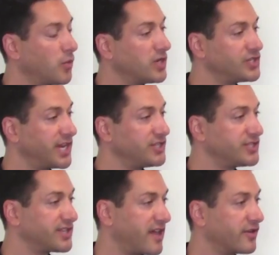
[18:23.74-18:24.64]
what
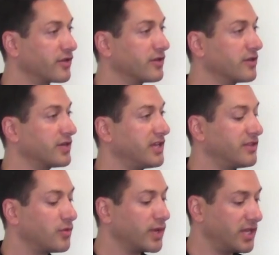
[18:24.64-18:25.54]
changes have occurred in
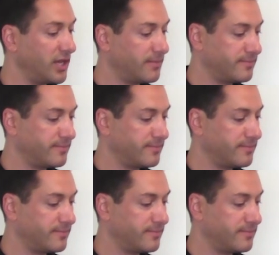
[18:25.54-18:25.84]
the Wiki.